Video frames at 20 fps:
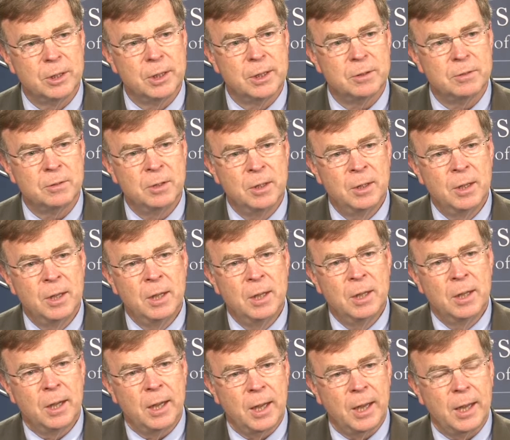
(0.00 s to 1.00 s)
this,
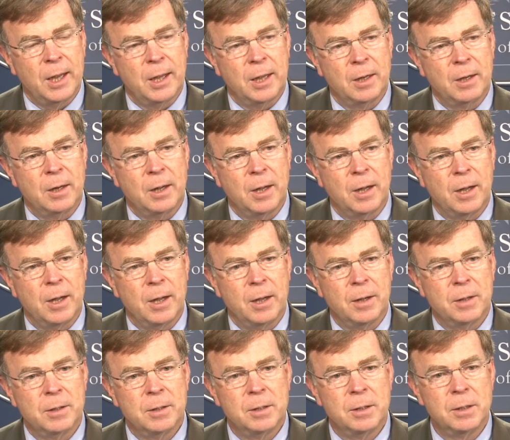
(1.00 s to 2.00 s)
and
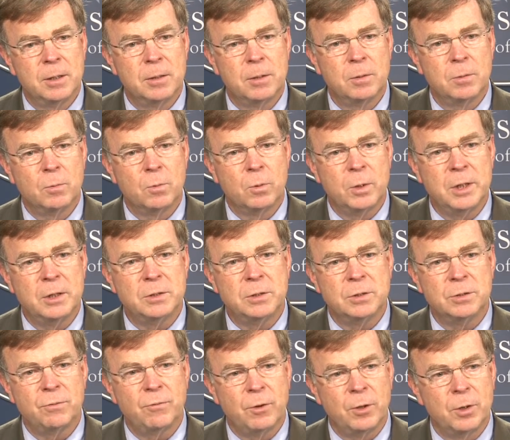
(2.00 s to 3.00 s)

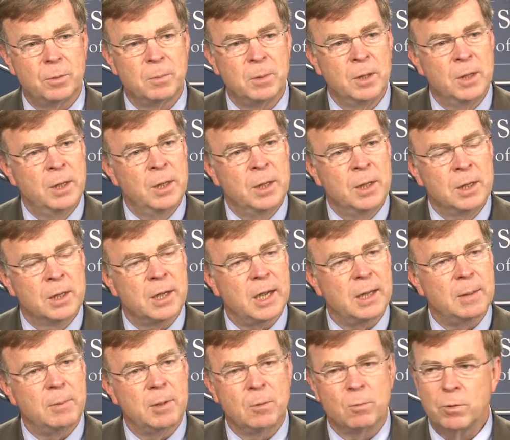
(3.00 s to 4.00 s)
Reese's firm
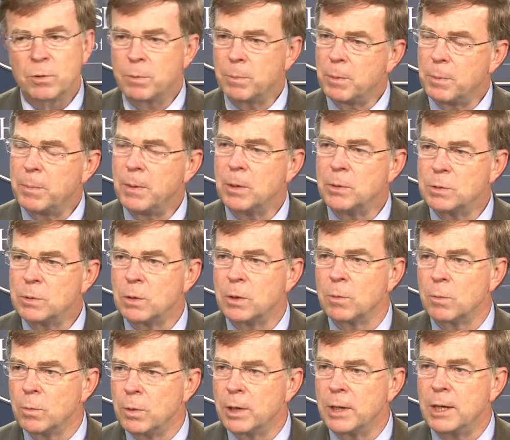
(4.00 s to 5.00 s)
came in with a proposal
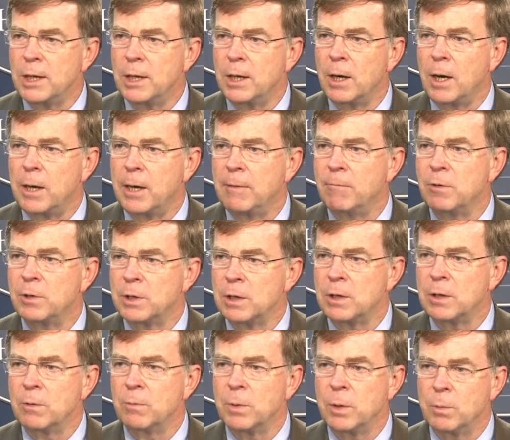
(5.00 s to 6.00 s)
that really hit
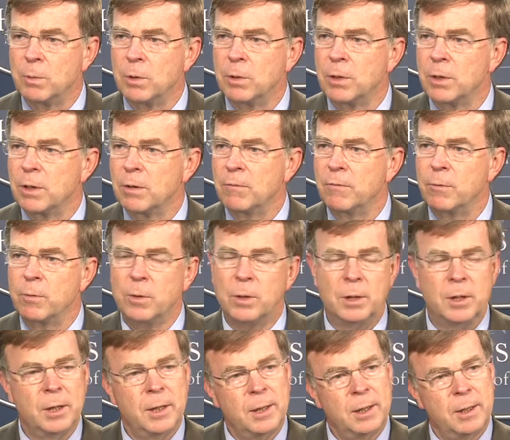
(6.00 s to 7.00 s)
everything that we were looking
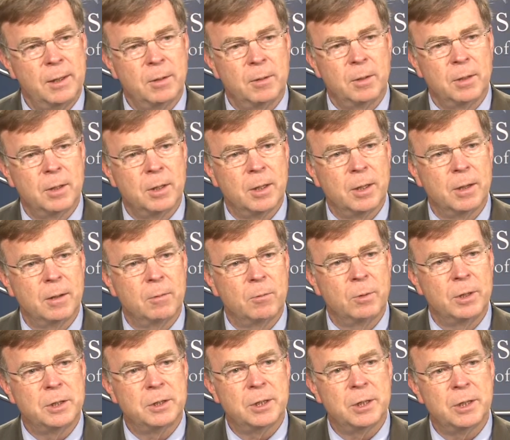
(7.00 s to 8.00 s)
for. It hit
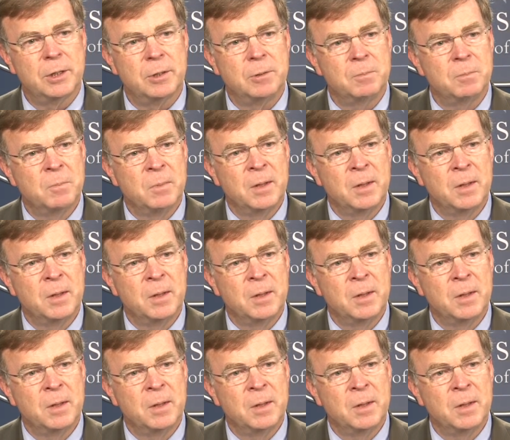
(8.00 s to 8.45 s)
retail,